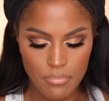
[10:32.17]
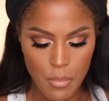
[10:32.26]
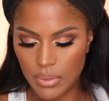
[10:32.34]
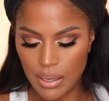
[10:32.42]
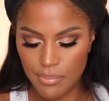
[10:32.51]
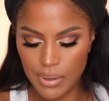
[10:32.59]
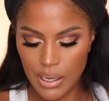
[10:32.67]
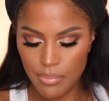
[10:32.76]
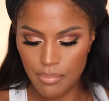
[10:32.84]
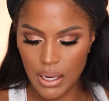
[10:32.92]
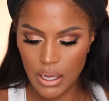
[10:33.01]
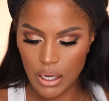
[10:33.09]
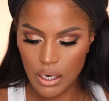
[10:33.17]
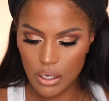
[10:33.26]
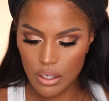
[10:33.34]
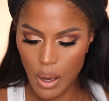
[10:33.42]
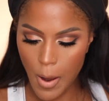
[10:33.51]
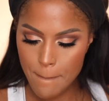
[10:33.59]
Blend, blend,
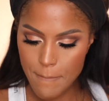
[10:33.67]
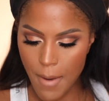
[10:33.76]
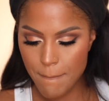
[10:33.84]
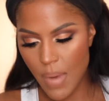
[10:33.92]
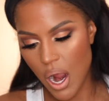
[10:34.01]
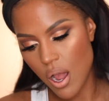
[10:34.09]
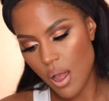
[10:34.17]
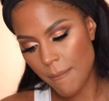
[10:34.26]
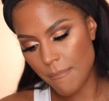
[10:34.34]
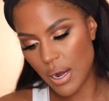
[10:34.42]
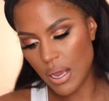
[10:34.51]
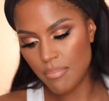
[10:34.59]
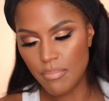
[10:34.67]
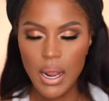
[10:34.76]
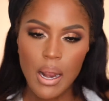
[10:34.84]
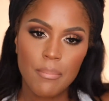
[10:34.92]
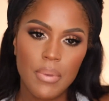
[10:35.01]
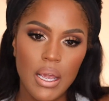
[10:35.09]
blend. Blend,
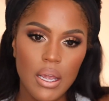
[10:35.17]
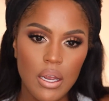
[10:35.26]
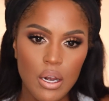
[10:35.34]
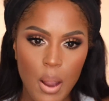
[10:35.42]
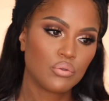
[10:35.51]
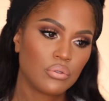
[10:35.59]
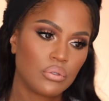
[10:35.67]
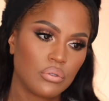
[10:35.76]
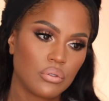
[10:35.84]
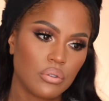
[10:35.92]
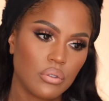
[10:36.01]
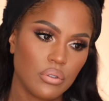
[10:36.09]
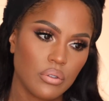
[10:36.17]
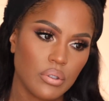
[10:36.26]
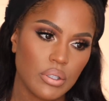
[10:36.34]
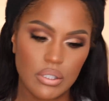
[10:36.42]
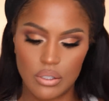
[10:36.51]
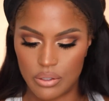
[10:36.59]
blend, blend. Ooh,
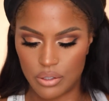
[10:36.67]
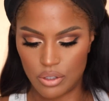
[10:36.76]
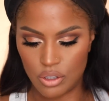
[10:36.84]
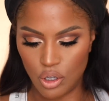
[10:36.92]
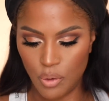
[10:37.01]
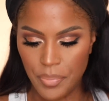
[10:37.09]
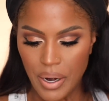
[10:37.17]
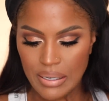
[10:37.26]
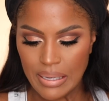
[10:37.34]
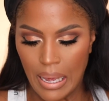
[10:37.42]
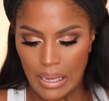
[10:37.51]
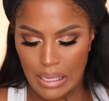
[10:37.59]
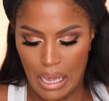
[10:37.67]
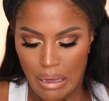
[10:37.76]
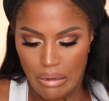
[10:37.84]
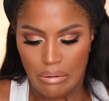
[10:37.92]
this is super cute.